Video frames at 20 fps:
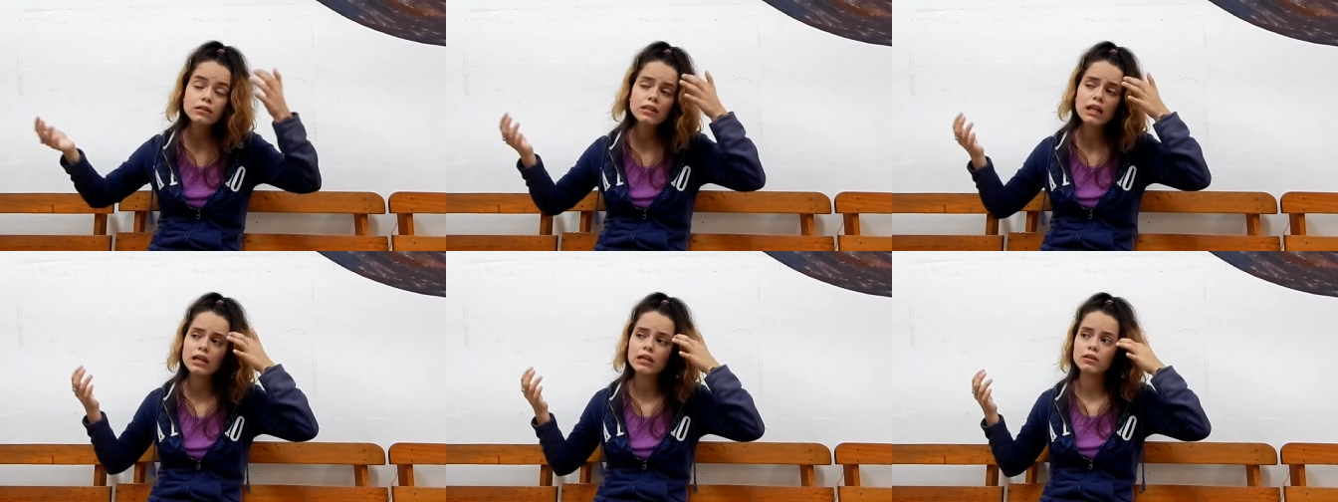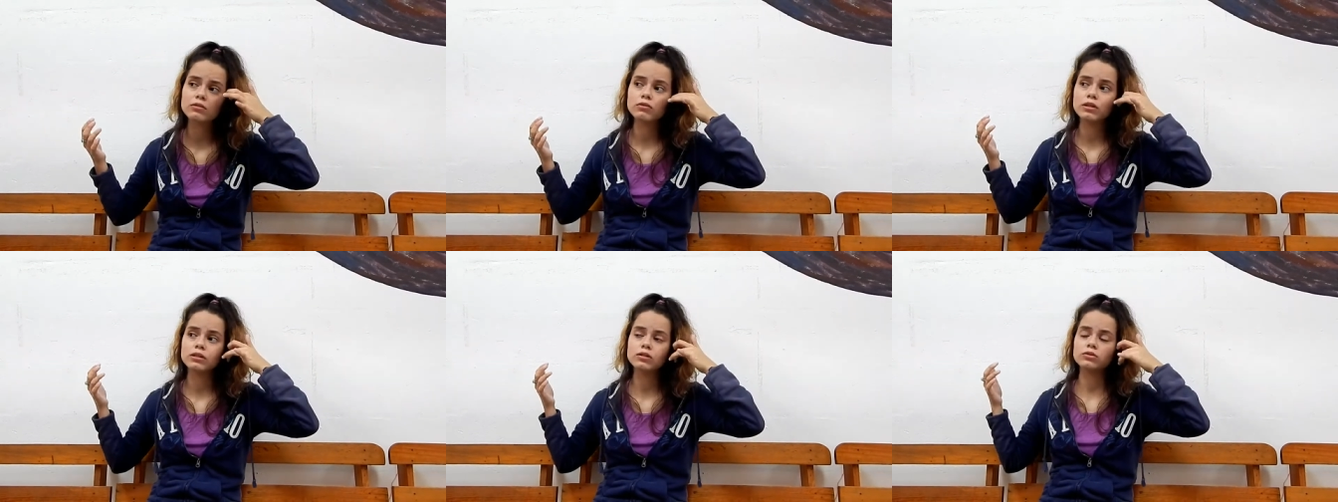Like
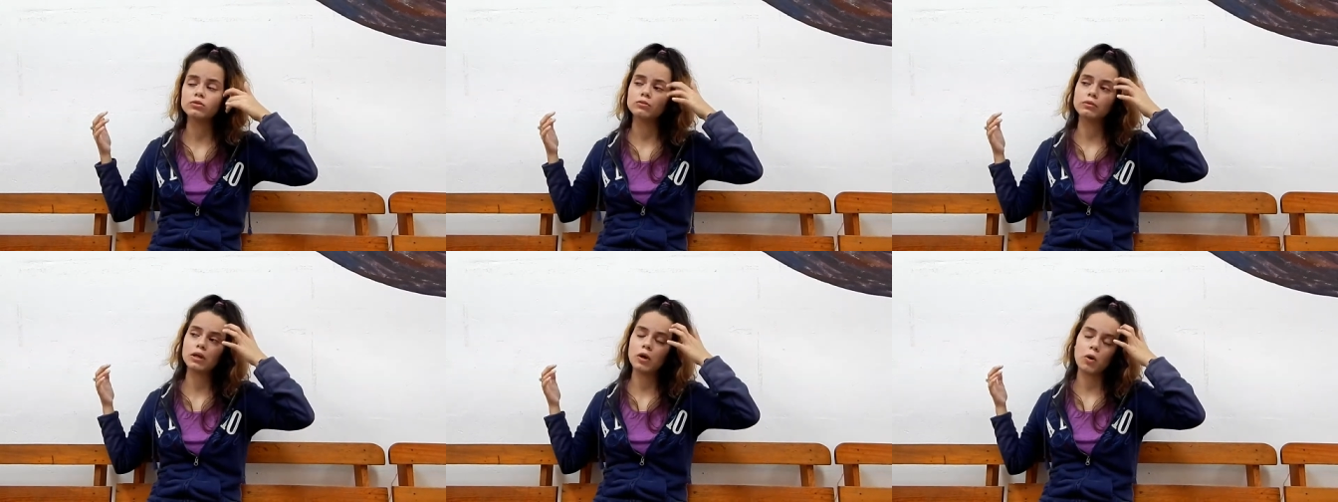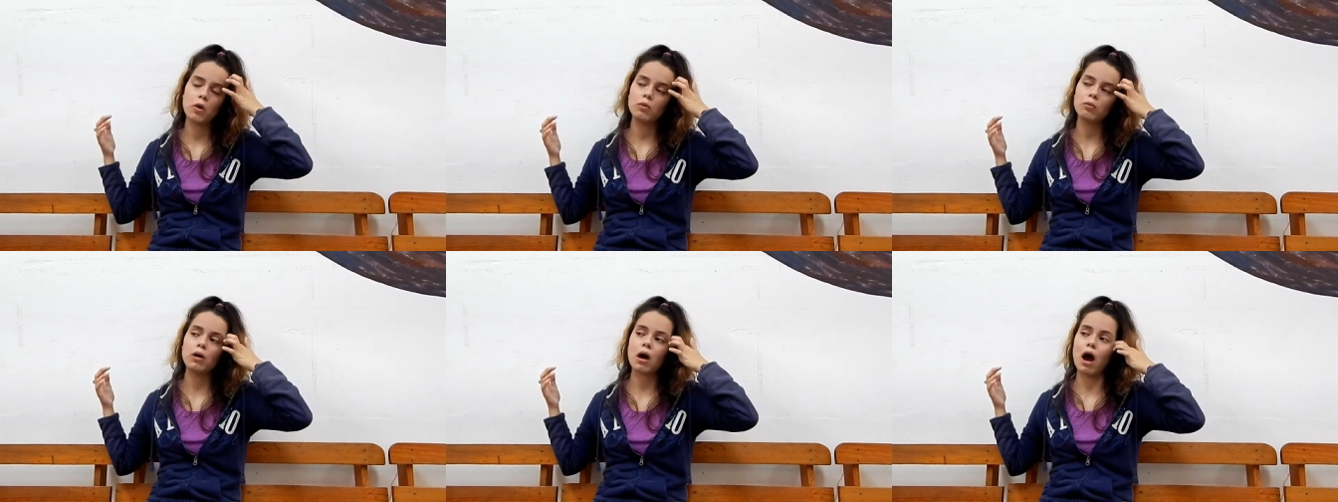when you
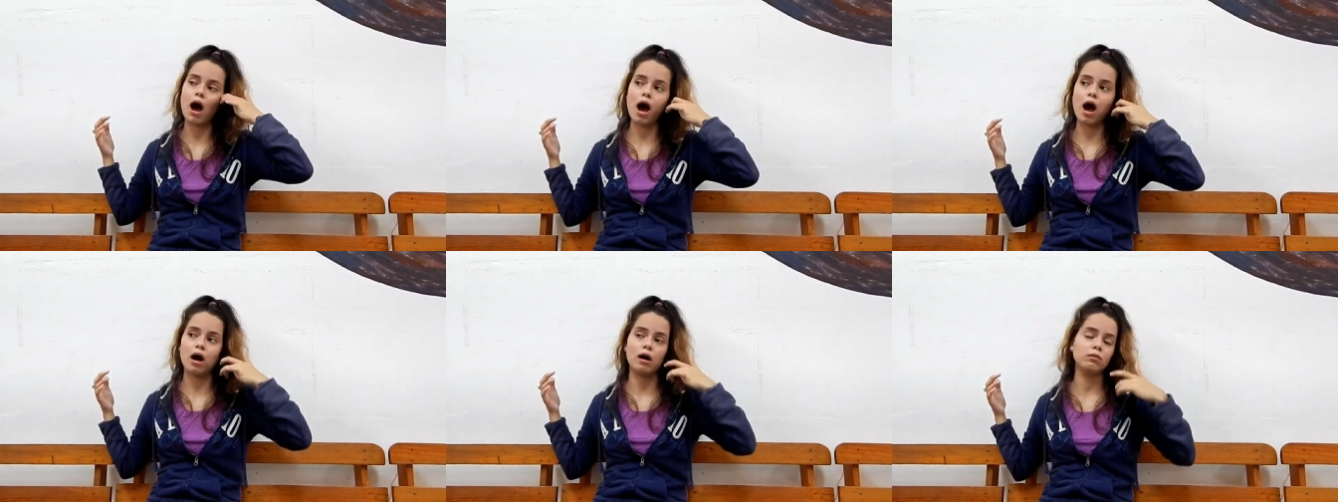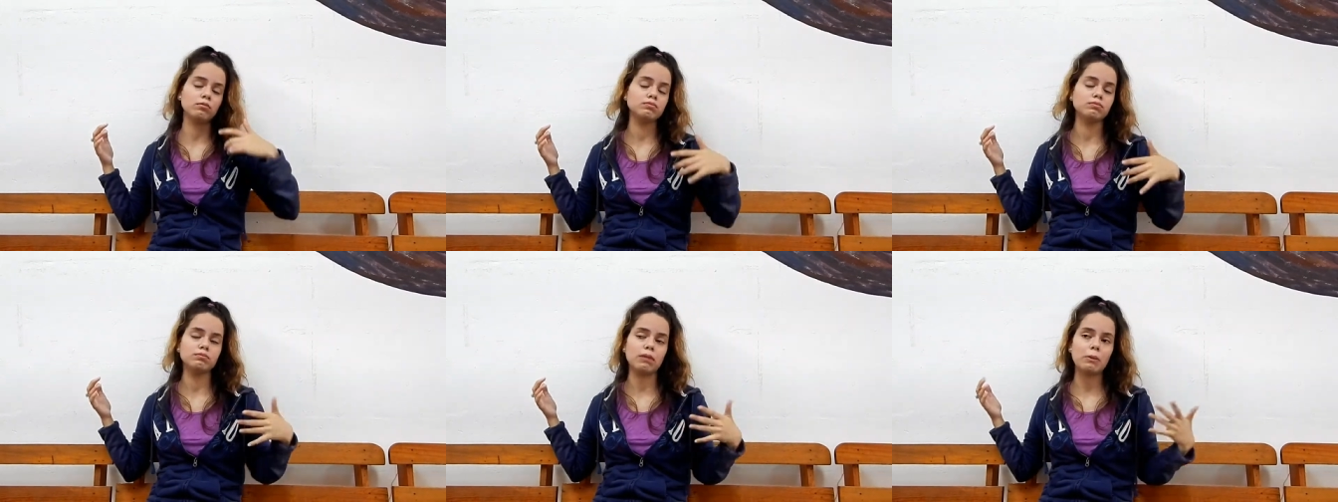become a
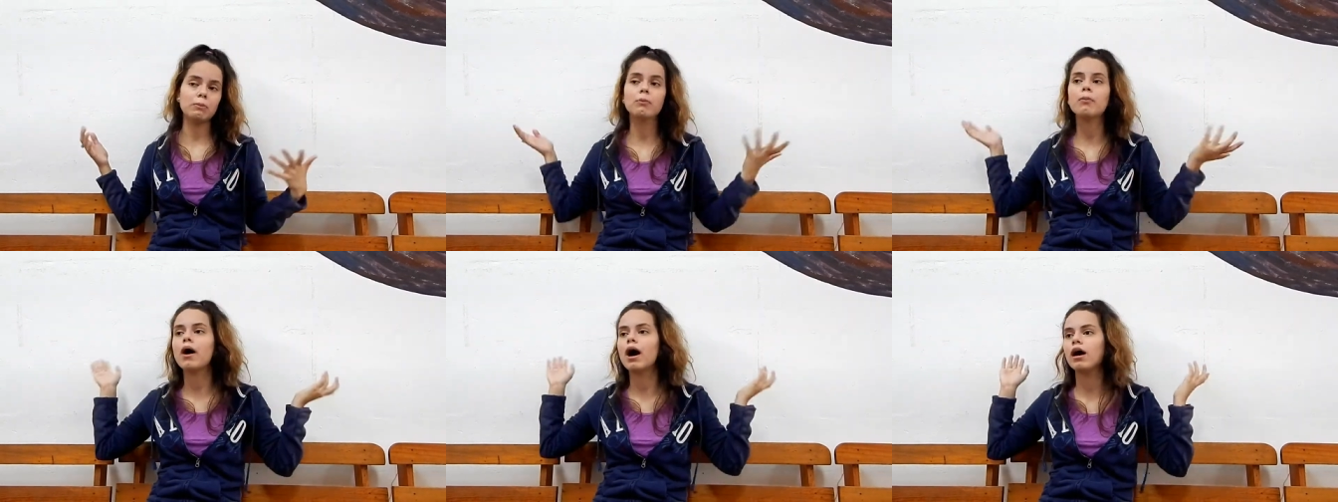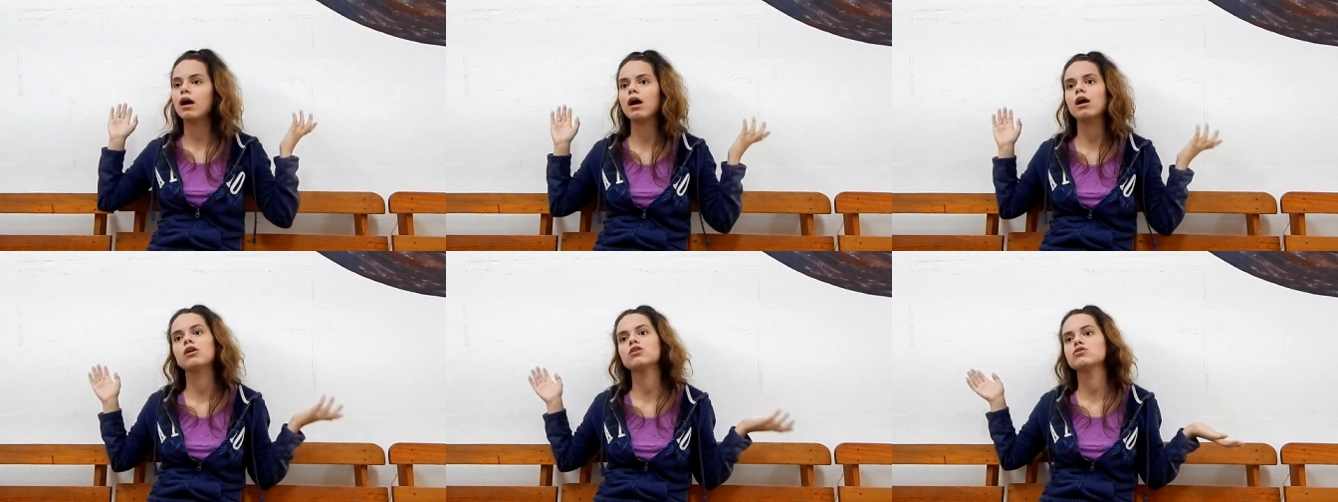vampire,